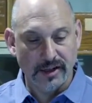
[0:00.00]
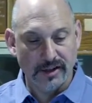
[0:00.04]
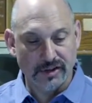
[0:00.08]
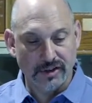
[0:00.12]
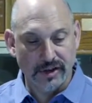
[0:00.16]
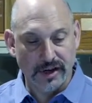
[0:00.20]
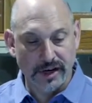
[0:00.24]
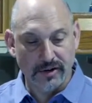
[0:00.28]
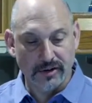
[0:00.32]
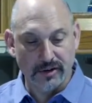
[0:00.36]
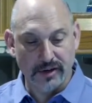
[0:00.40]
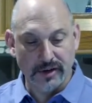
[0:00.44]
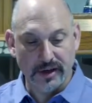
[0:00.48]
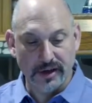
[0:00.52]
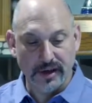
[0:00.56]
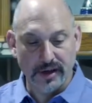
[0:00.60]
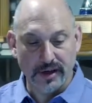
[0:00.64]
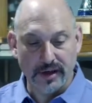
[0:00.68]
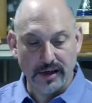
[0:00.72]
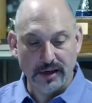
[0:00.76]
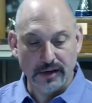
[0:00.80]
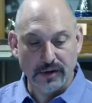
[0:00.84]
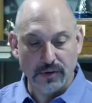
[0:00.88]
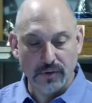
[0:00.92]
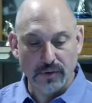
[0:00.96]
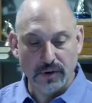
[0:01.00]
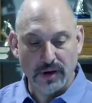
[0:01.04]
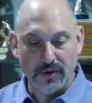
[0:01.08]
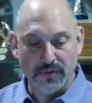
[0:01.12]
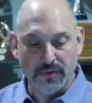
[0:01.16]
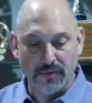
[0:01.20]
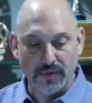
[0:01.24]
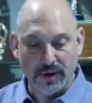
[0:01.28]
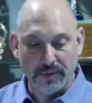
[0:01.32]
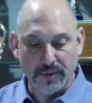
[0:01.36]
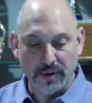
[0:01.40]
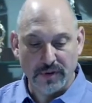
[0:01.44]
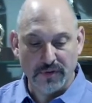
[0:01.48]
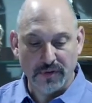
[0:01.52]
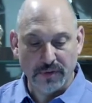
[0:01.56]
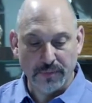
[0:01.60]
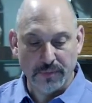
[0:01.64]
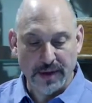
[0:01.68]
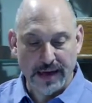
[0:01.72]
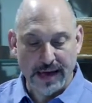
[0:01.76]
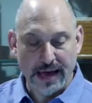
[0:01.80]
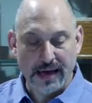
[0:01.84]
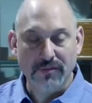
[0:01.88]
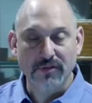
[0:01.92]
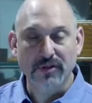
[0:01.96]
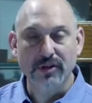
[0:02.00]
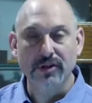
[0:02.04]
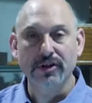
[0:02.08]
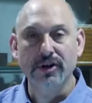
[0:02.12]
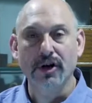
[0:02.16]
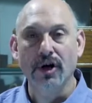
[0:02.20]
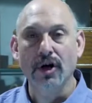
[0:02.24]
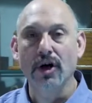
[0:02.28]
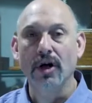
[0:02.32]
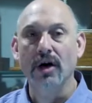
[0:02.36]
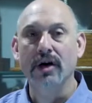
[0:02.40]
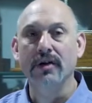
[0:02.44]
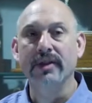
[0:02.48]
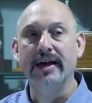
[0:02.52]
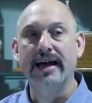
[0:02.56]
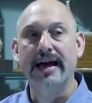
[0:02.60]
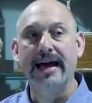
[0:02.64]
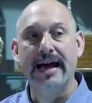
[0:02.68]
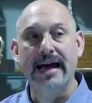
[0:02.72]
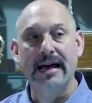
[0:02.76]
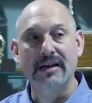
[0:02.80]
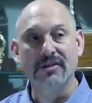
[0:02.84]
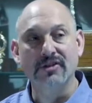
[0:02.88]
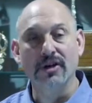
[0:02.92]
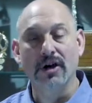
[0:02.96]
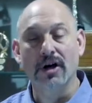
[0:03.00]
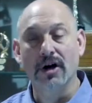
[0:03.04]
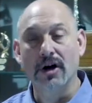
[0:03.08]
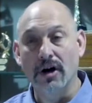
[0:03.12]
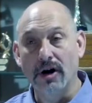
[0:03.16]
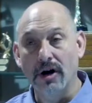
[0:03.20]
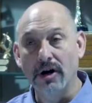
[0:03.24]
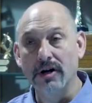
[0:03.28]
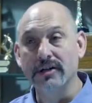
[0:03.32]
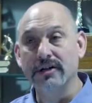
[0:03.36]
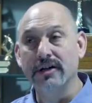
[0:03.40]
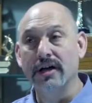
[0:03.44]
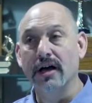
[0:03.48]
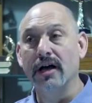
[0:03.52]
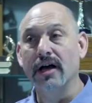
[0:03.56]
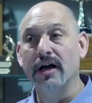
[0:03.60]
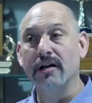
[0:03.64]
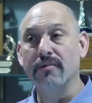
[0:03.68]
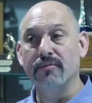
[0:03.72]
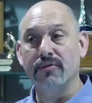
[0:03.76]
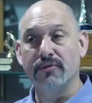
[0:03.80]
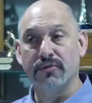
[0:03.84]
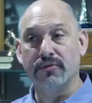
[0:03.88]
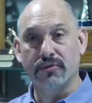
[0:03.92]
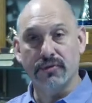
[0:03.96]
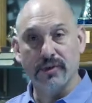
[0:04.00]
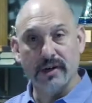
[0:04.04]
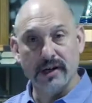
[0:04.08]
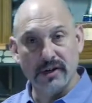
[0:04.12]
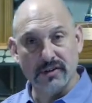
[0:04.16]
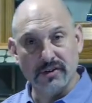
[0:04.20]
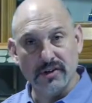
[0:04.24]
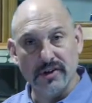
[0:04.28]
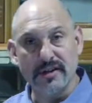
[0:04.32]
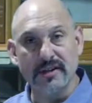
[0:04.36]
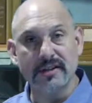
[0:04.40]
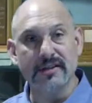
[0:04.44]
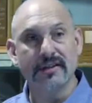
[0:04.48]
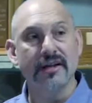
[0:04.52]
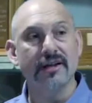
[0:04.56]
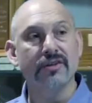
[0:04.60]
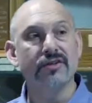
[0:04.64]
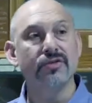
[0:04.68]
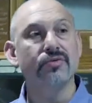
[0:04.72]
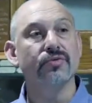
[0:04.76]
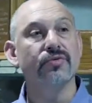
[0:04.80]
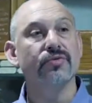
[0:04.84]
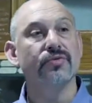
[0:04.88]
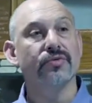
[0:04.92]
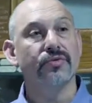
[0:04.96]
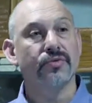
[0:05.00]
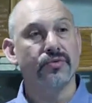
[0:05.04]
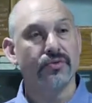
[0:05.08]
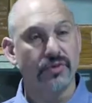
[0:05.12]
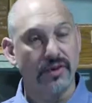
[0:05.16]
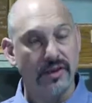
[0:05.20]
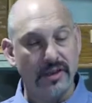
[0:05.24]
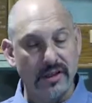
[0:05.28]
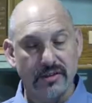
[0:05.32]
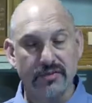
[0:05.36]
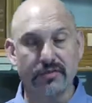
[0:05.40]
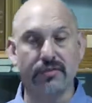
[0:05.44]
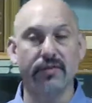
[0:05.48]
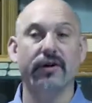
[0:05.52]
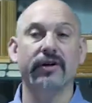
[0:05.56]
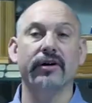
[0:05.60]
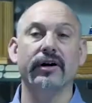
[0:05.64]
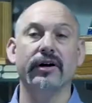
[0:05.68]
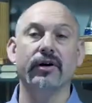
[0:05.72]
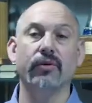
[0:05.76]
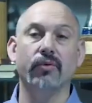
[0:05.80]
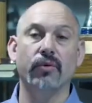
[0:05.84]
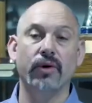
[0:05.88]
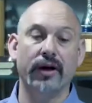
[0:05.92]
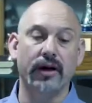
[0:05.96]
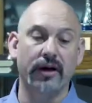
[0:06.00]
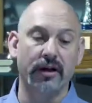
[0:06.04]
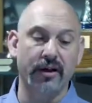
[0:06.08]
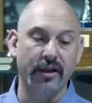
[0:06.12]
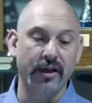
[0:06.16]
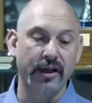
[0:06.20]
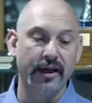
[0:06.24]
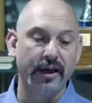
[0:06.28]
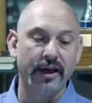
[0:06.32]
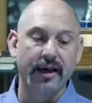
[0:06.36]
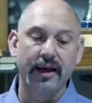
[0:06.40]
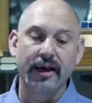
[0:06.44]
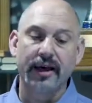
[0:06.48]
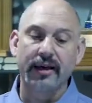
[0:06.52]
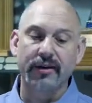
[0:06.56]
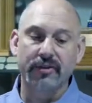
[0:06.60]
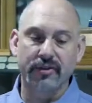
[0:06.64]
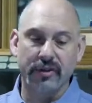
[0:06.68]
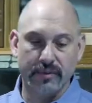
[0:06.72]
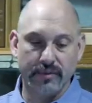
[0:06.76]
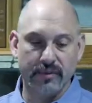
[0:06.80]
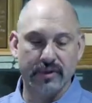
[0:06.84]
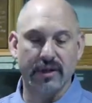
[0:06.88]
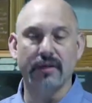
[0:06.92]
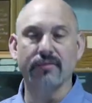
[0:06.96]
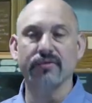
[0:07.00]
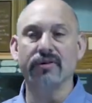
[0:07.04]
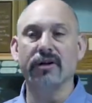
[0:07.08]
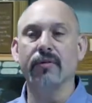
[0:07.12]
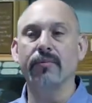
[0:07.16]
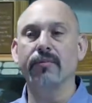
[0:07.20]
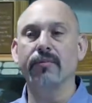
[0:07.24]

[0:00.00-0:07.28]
generally, if I'm having a dog that has a hard time freezing, it doesn't freeze very well, sometimes I'll